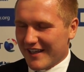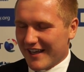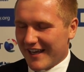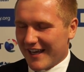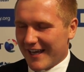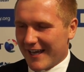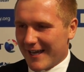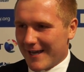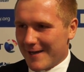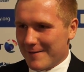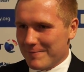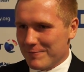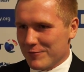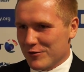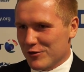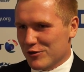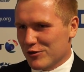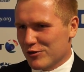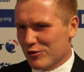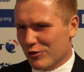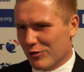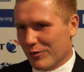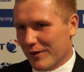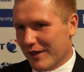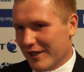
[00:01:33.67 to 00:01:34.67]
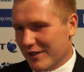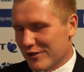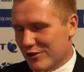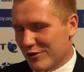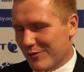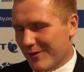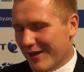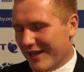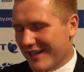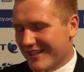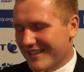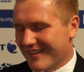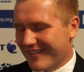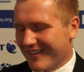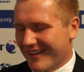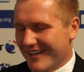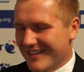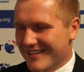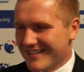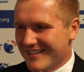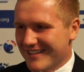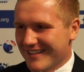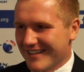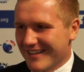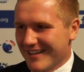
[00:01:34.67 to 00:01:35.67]
Um, there's so many, too many to
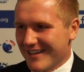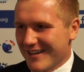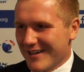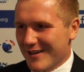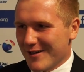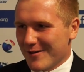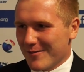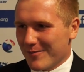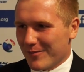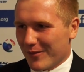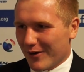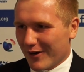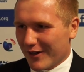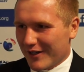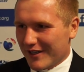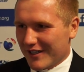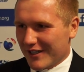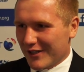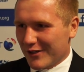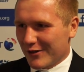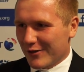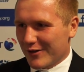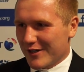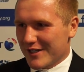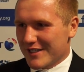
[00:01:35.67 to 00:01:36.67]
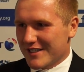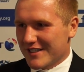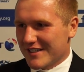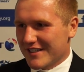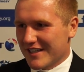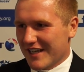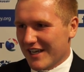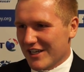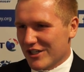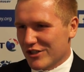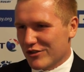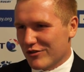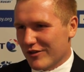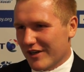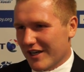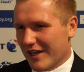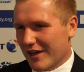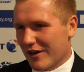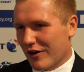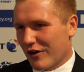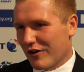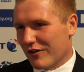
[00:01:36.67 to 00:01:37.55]
list, but you know, it's it's great.